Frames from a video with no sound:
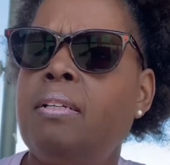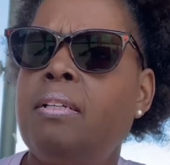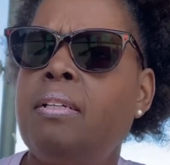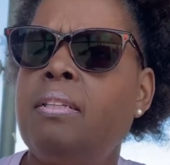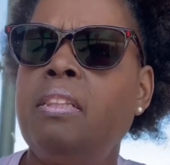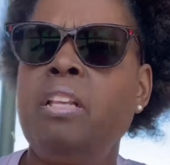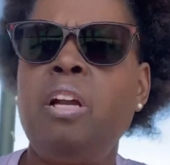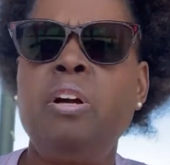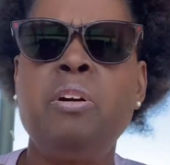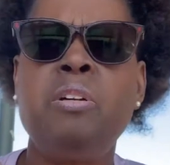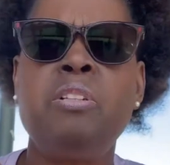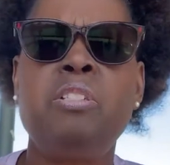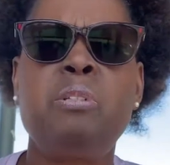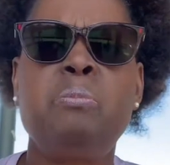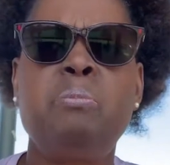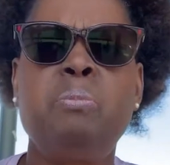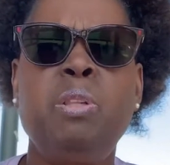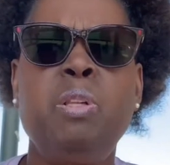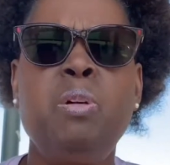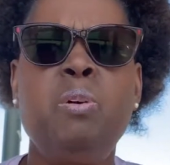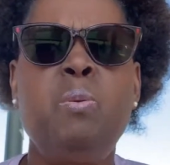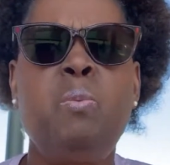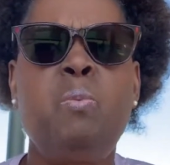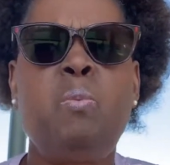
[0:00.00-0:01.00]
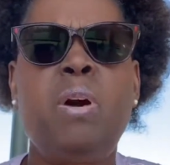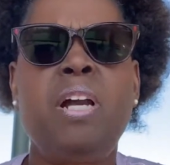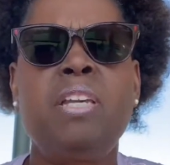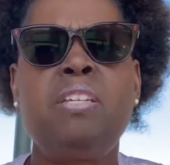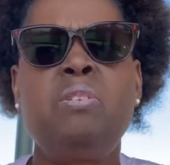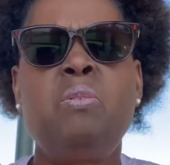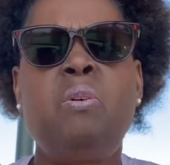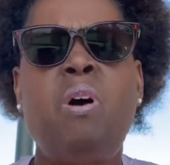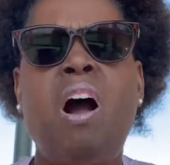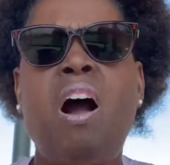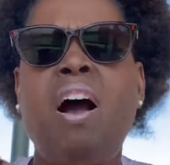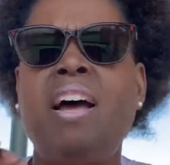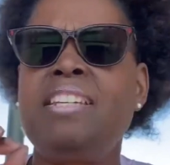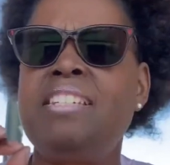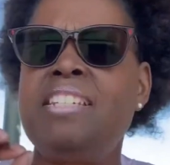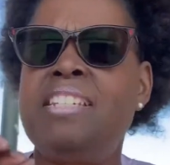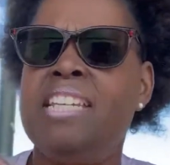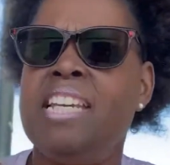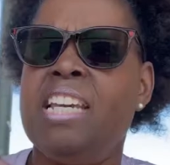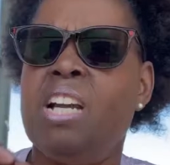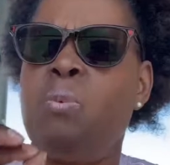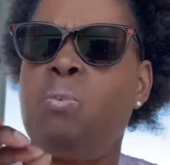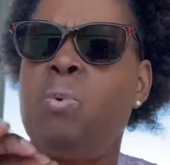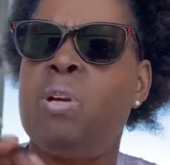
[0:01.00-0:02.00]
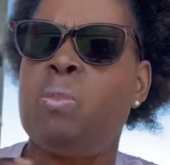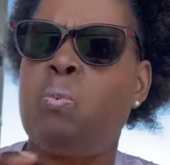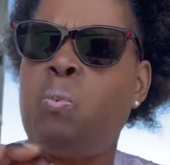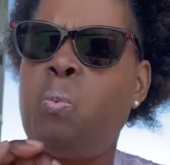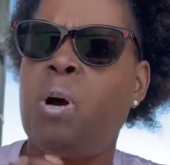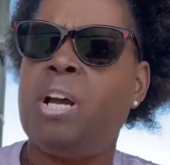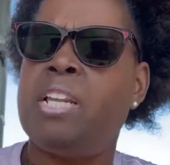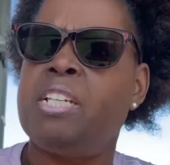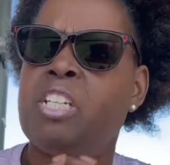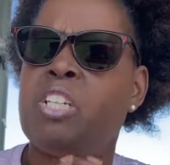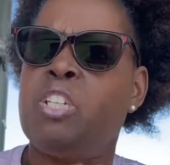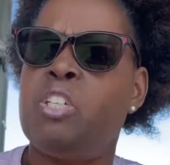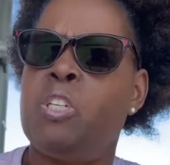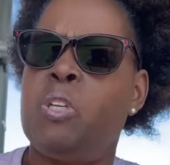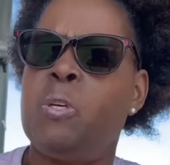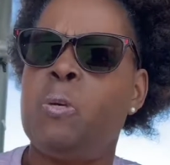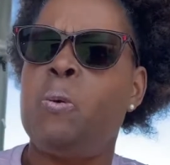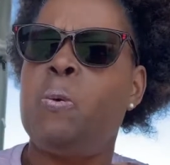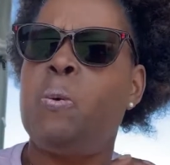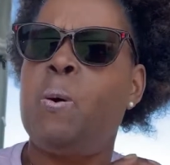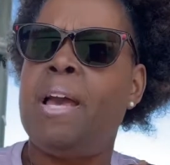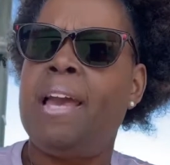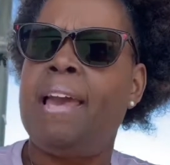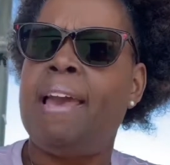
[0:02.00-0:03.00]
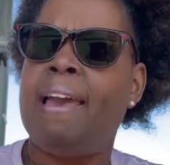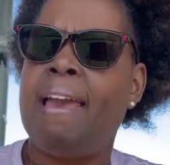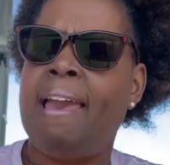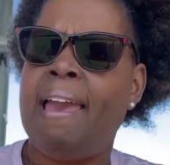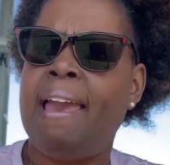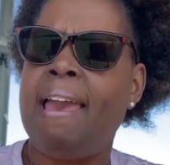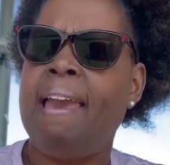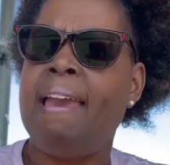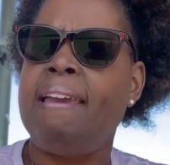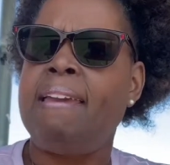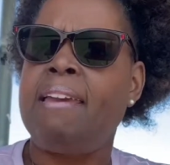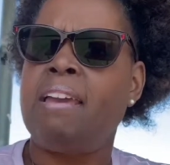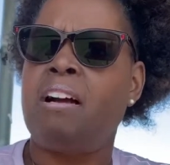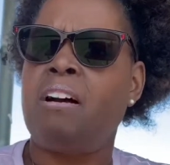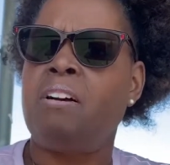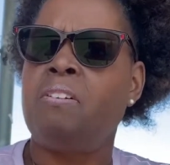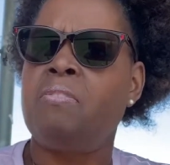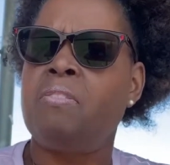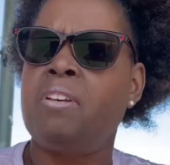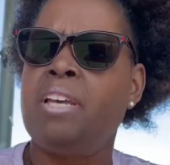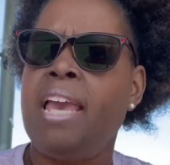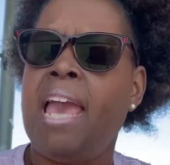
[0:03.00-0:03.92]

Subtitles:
Learn to bloom where you are. Deal with what you have.